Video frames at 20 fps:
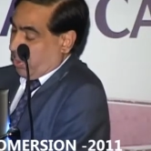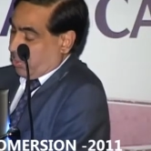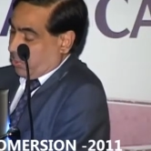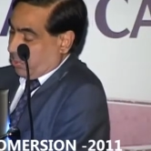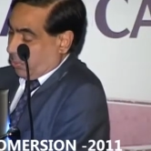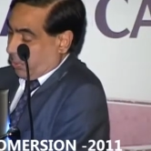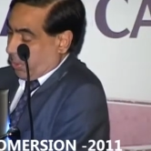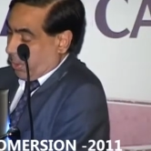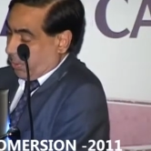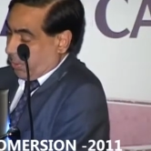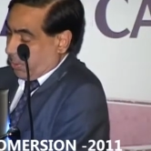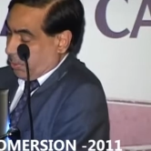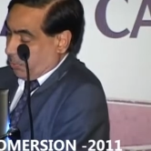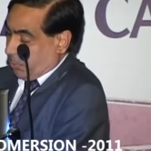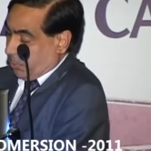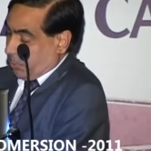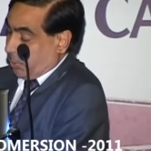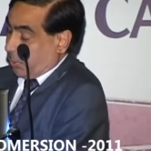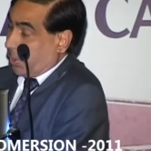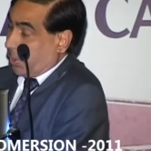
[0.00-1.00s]
so that this
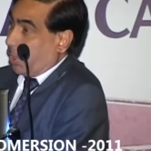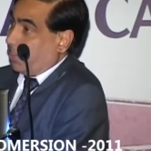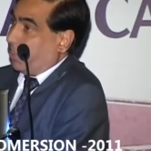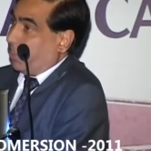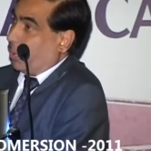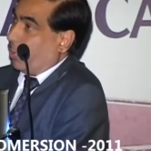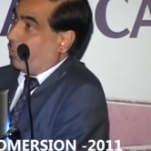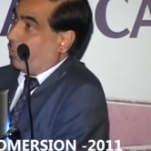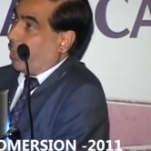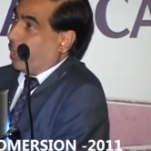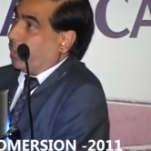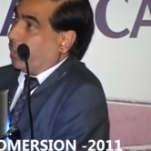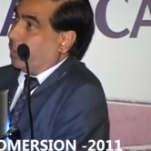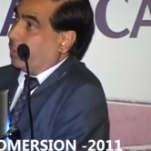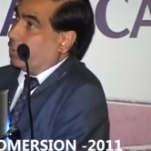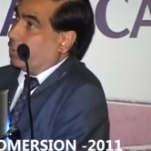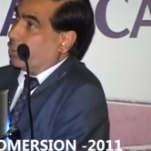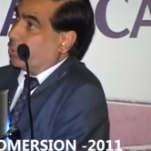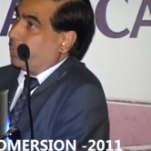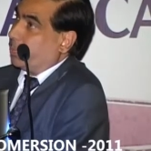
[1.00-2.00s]
procedure can be avoided
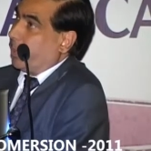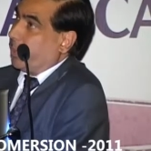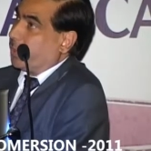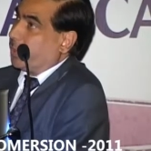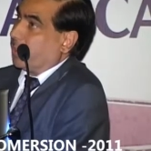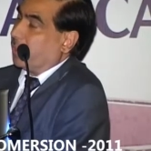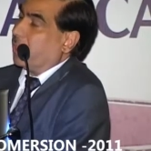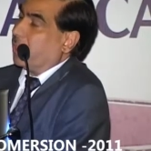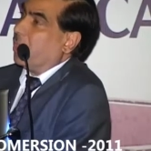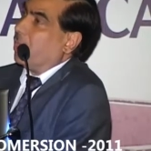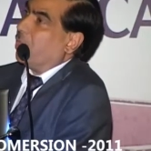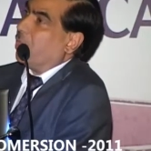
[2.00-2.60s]
in those patients.